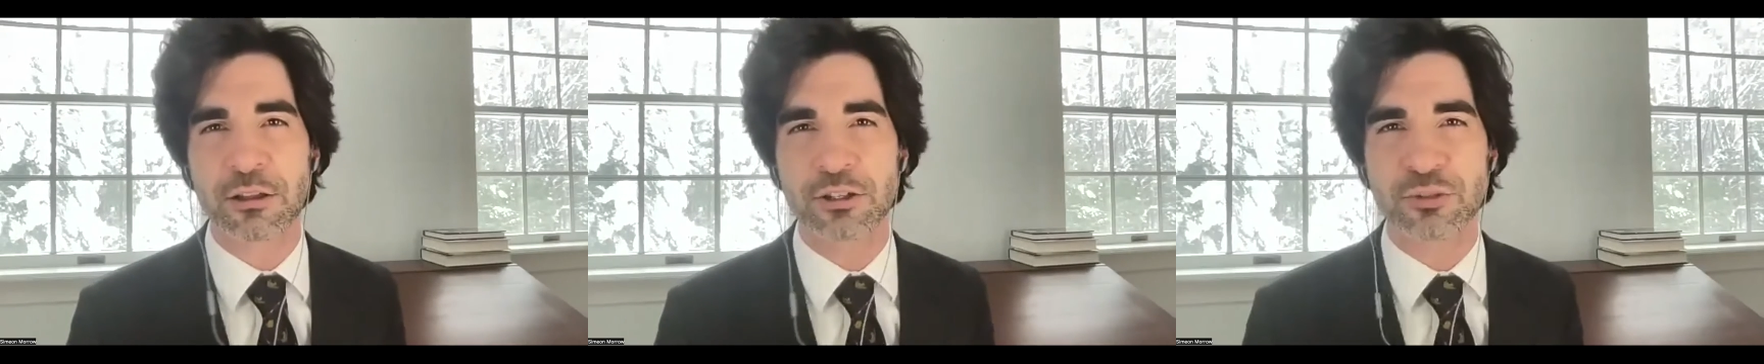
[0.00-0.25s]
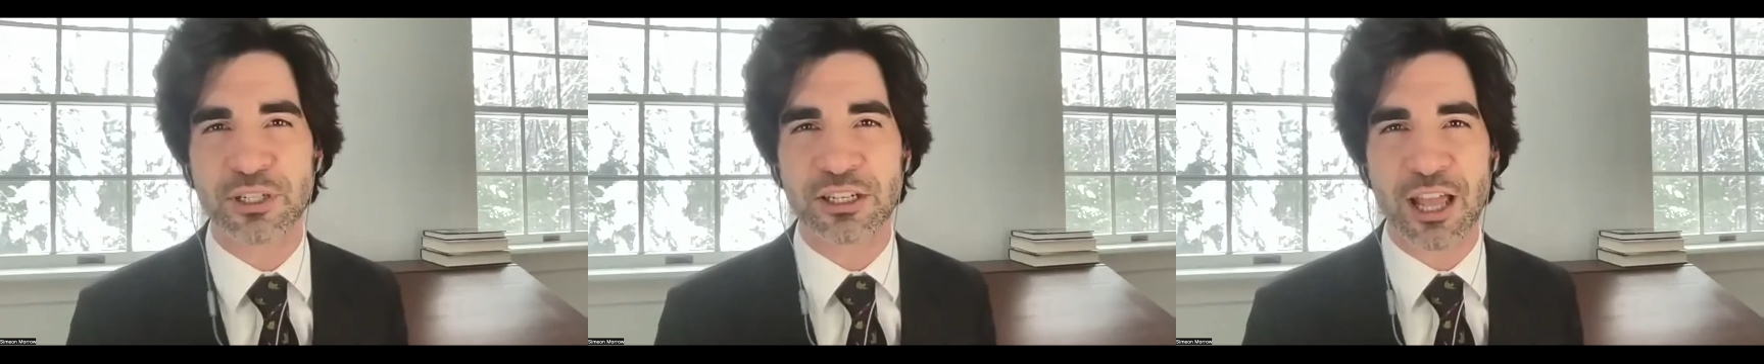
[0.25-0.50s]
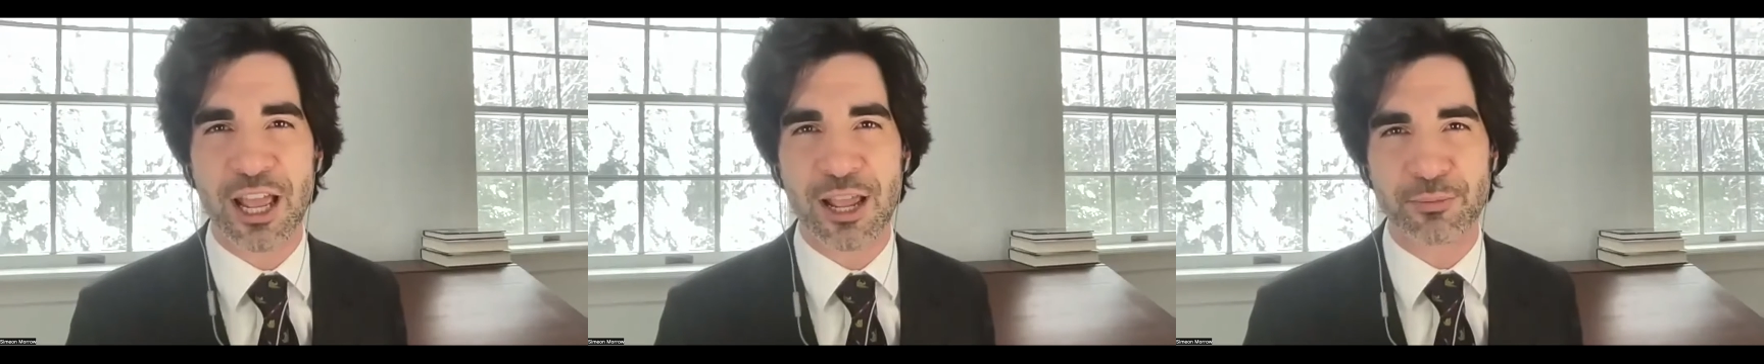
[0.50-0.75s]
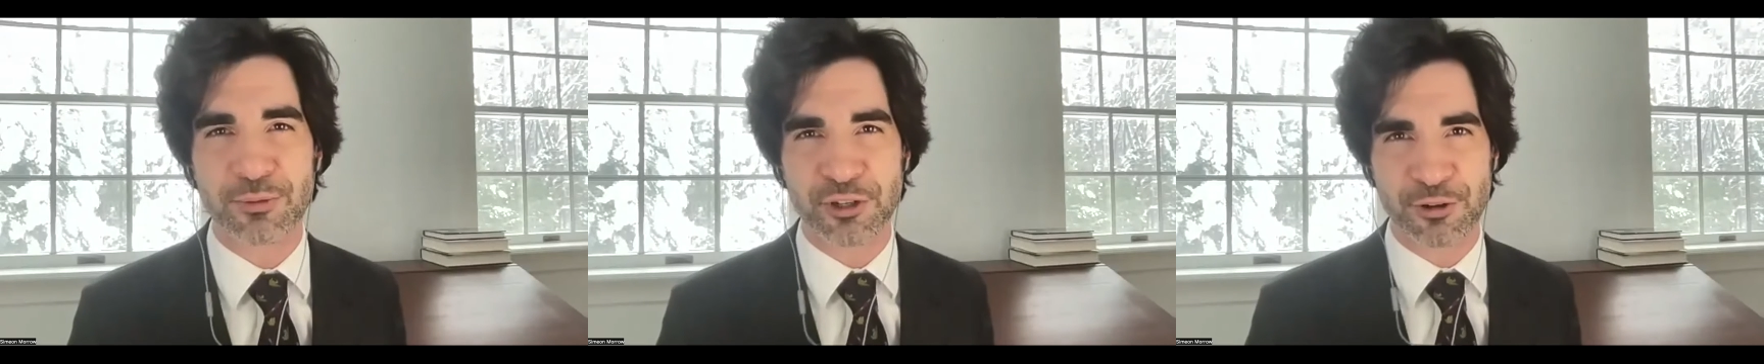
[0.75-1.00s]
to be
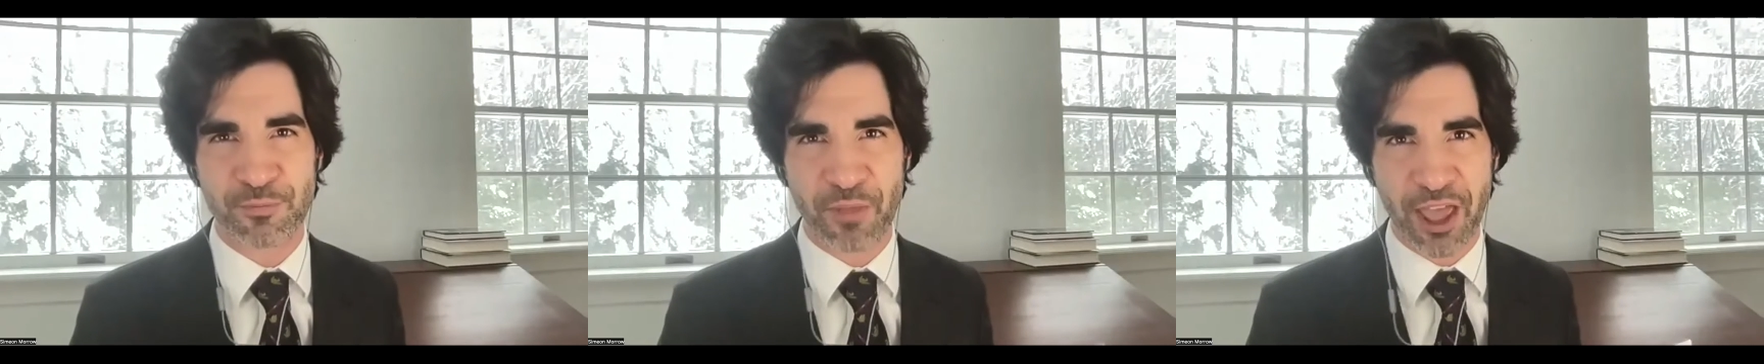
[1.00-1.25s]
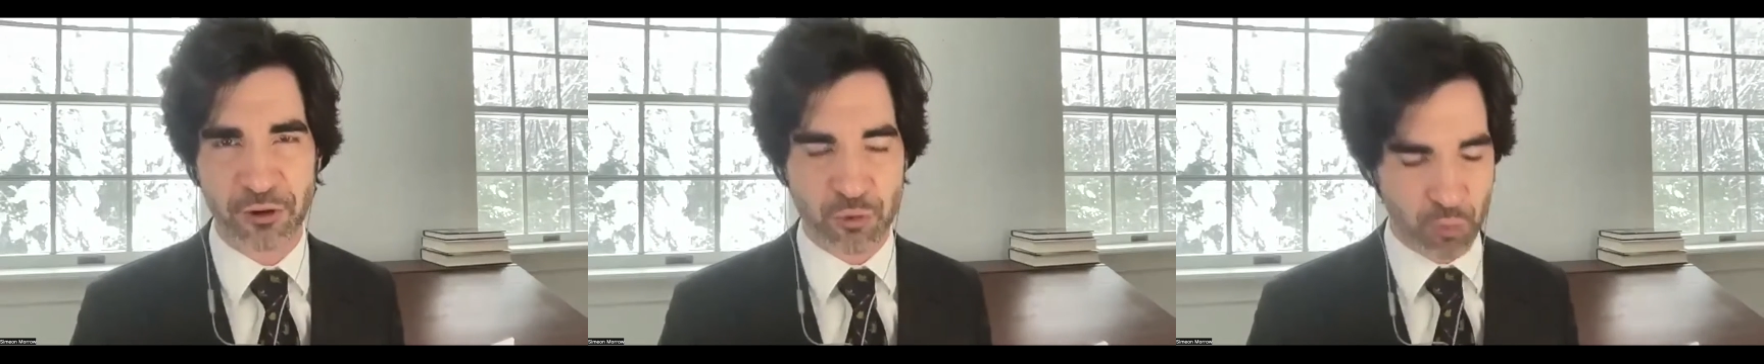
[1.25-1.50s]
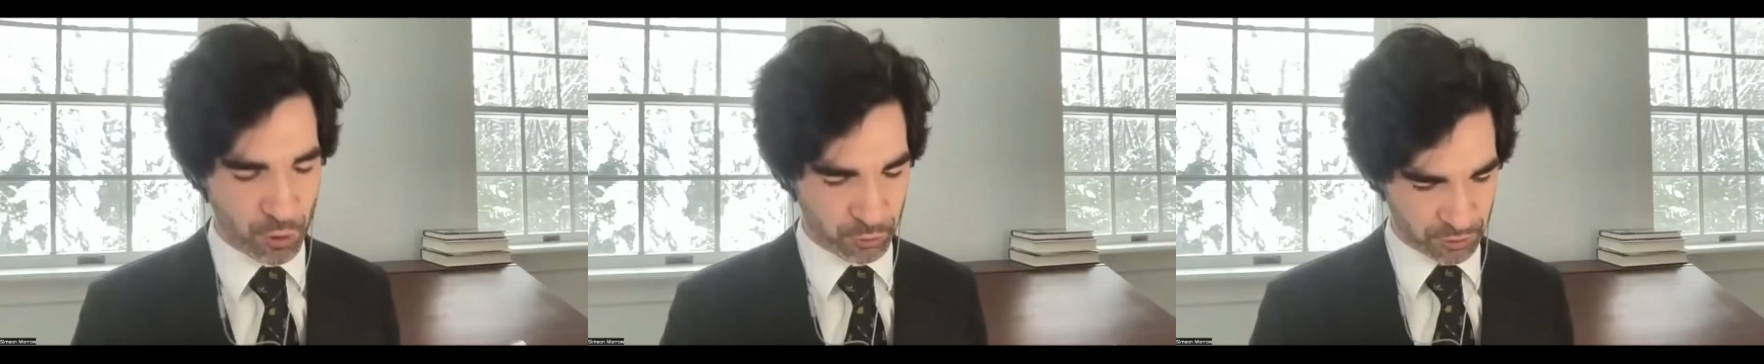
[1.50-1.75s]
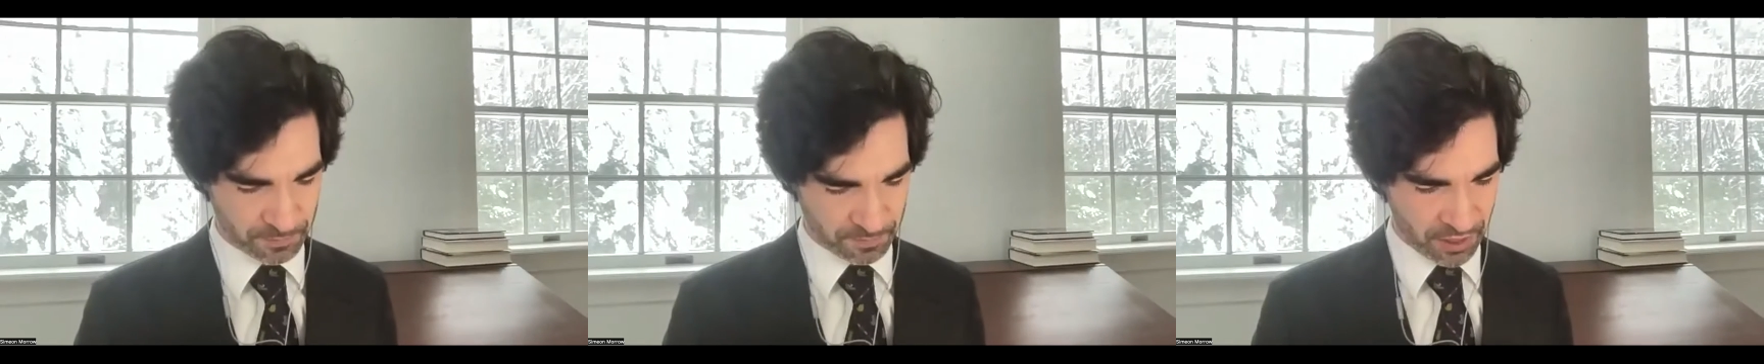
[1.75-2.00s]
named, end quote.